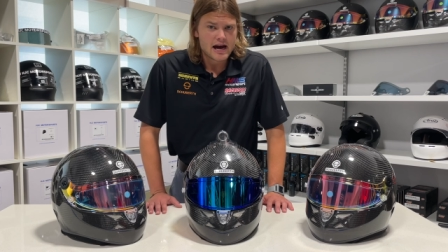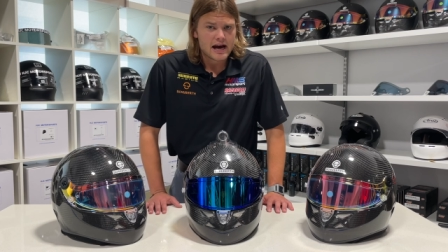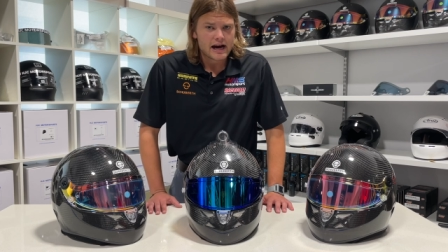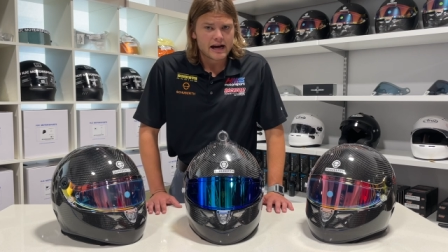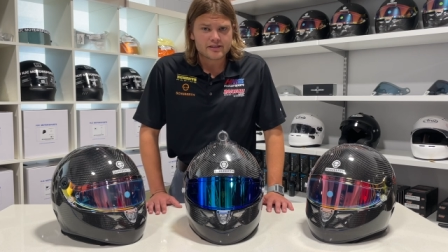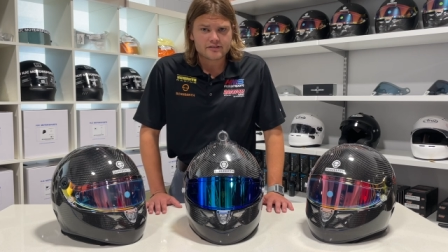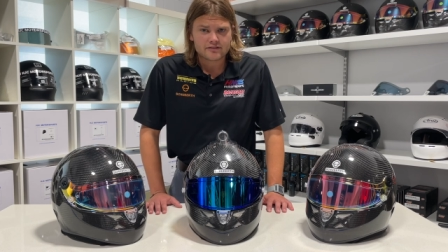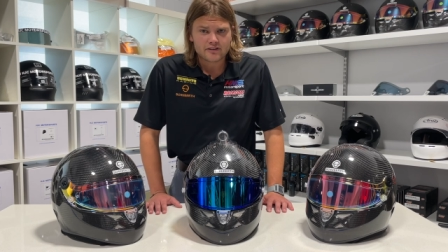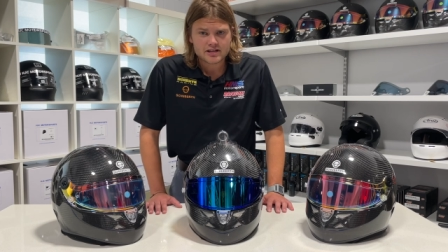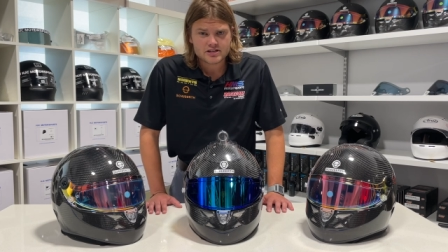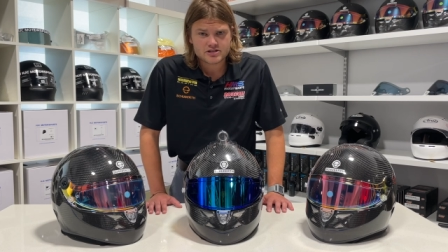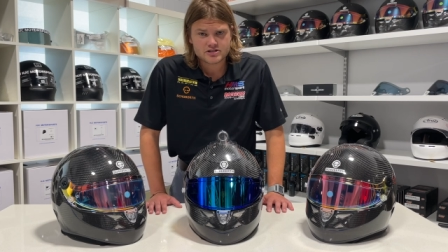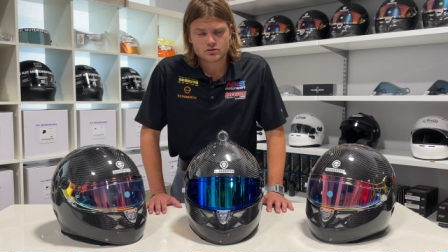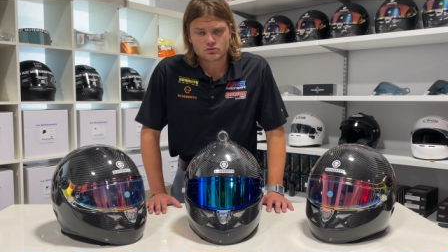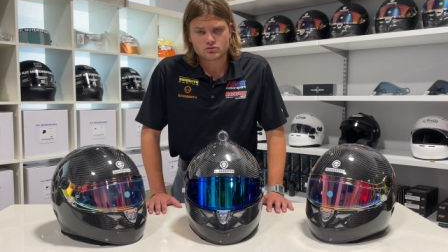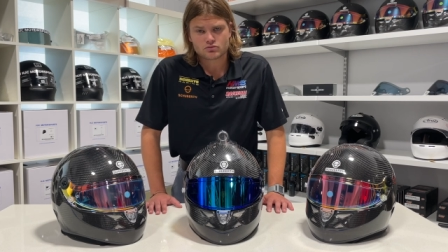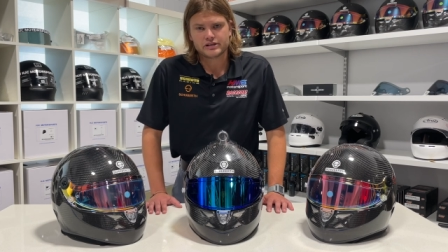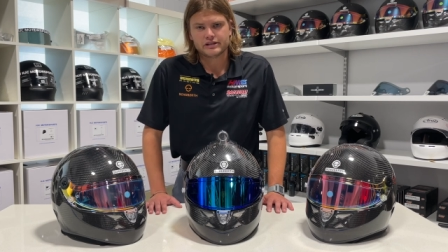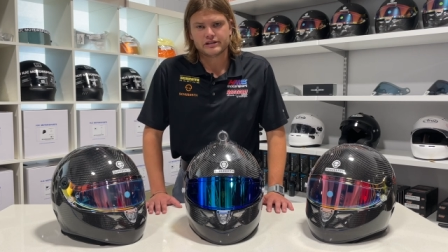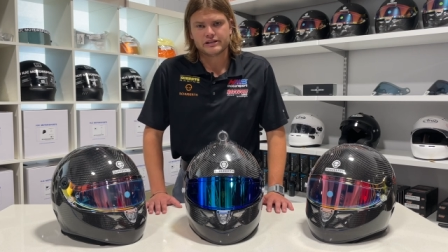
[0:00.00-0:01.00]
And the visor is a
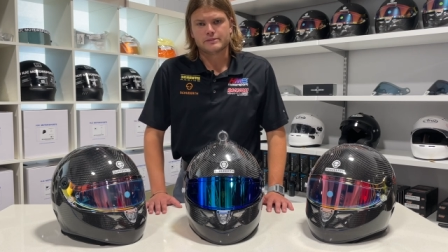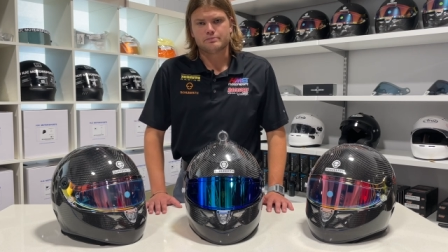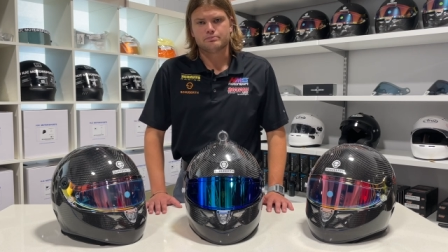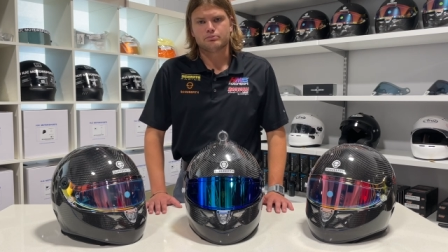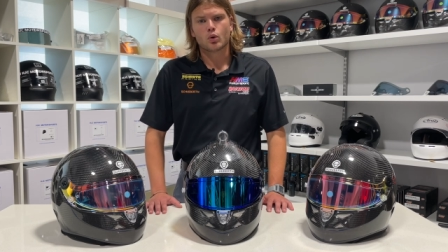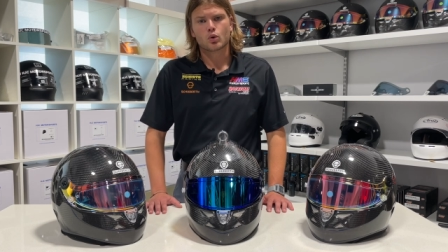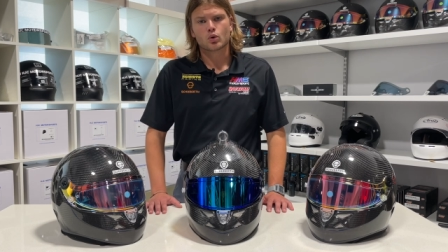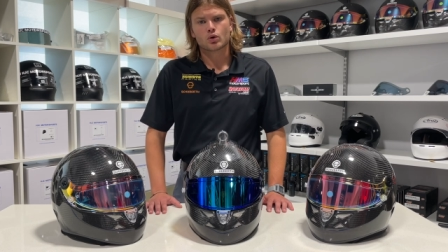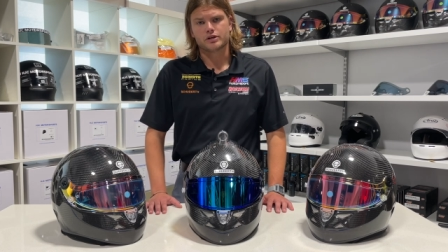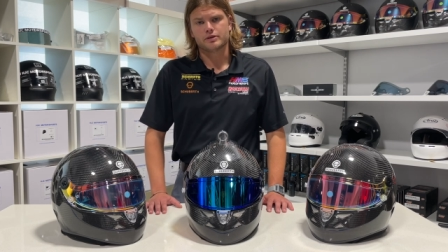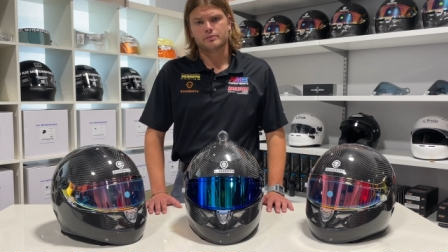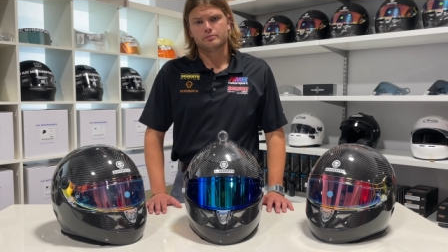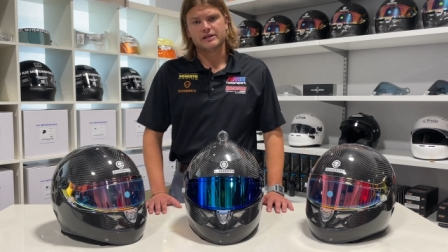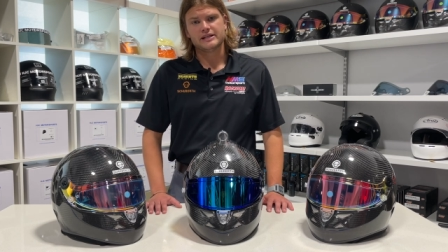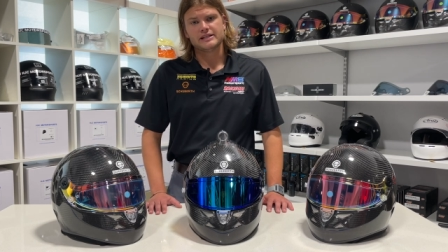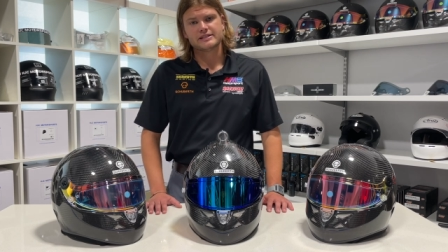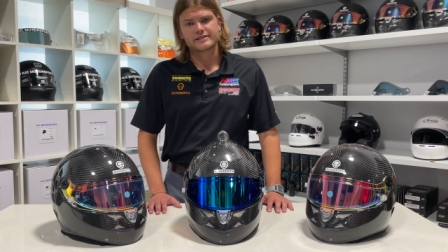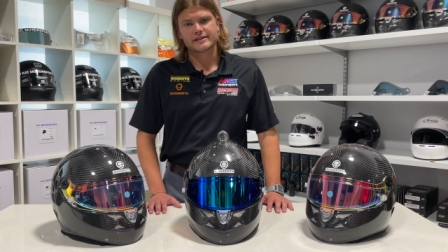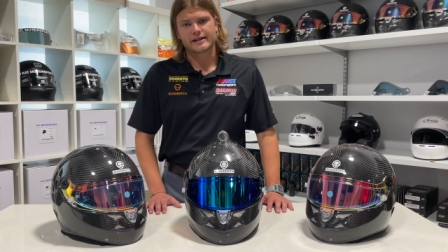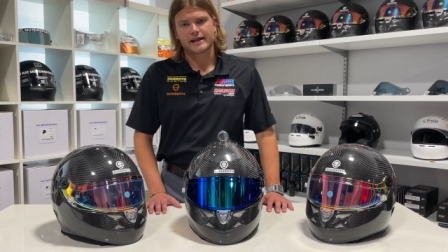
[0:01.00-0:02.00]
really important
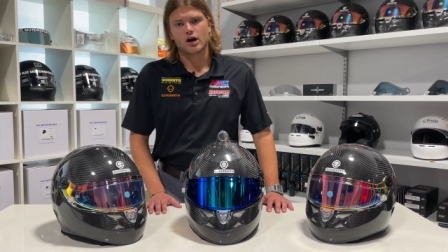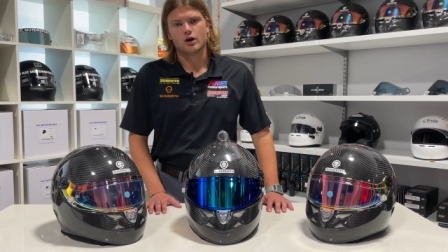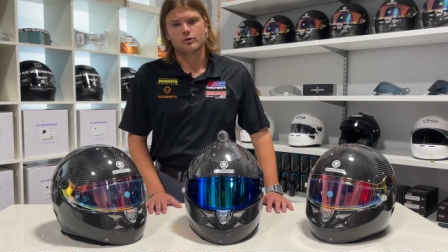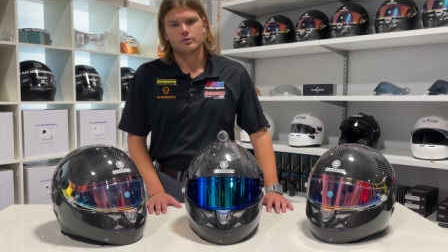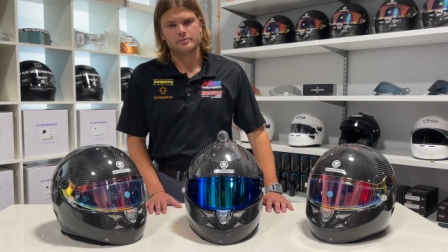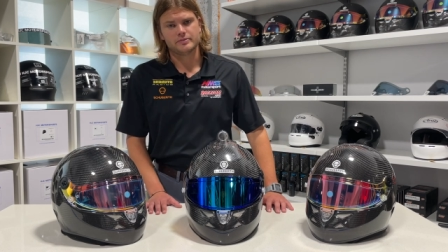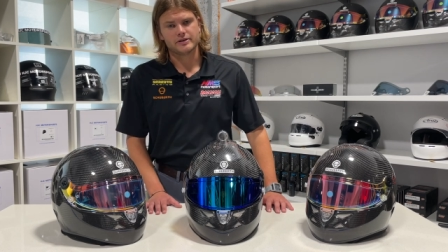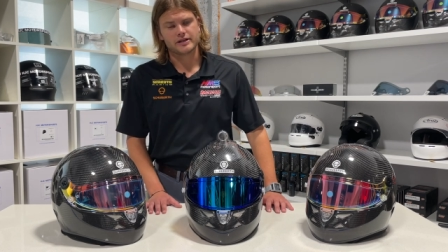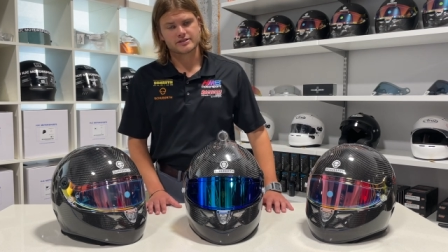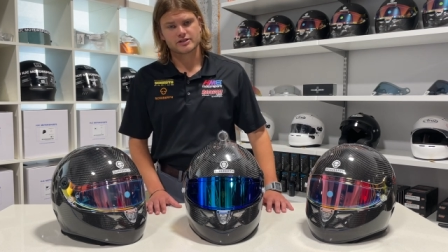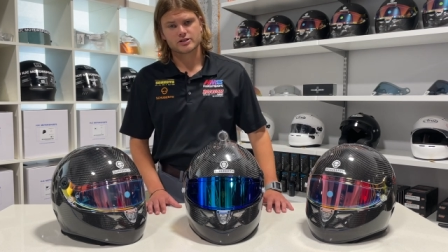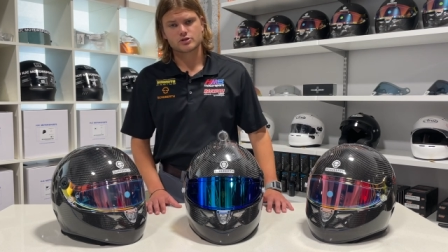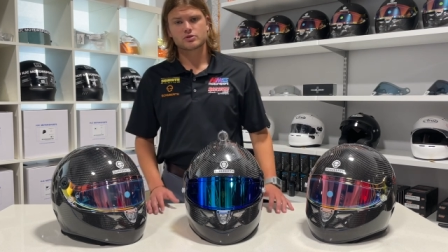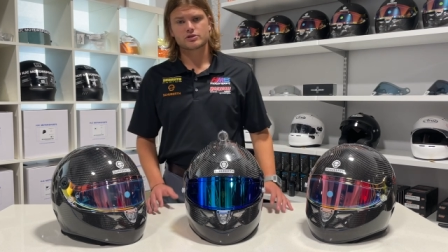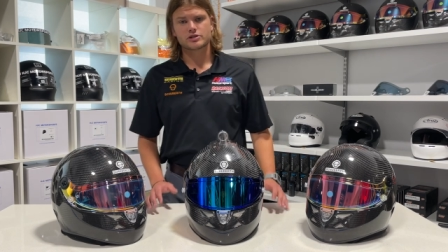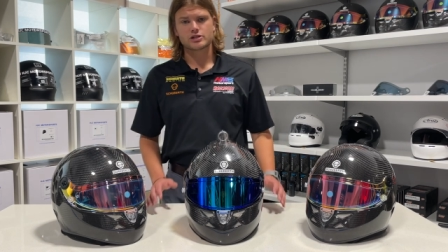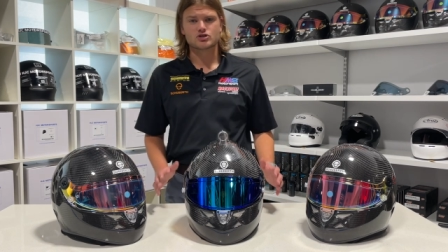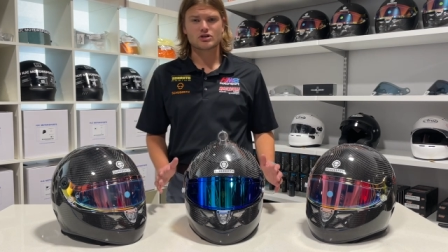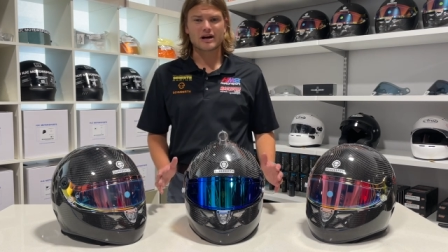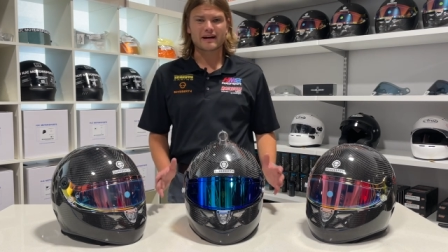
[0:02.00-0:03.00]
piece of the helmet because it's
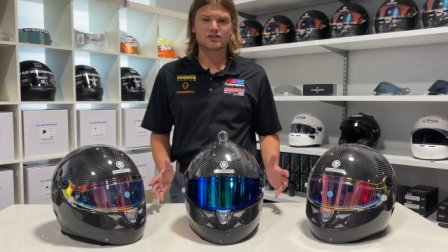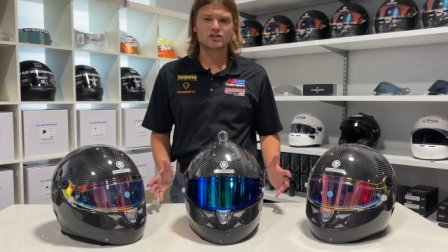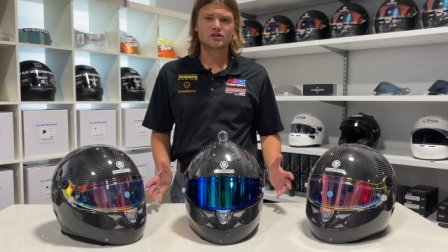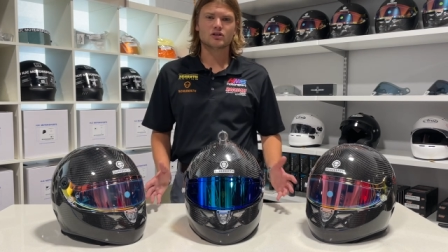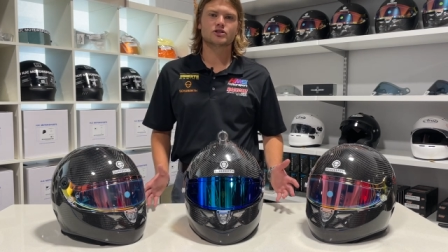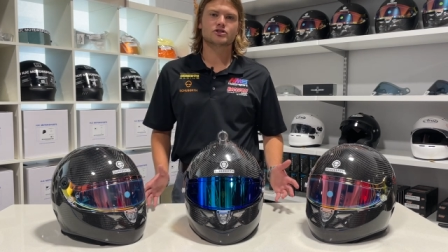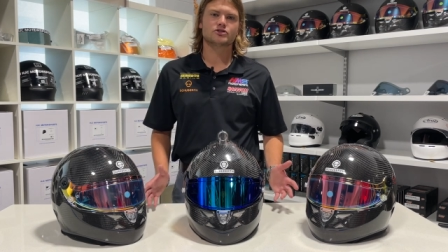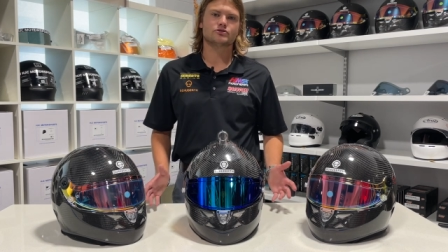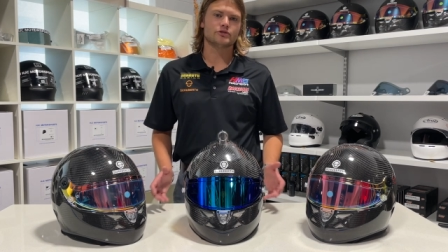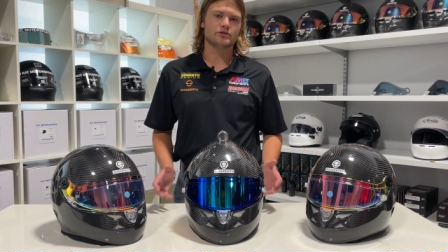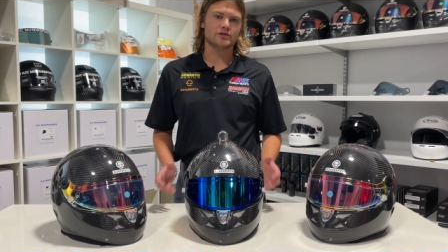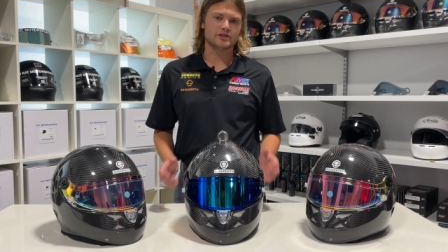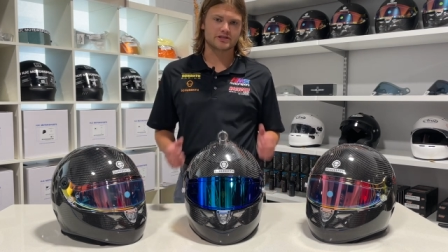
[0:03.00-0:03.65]
what the driver looks through to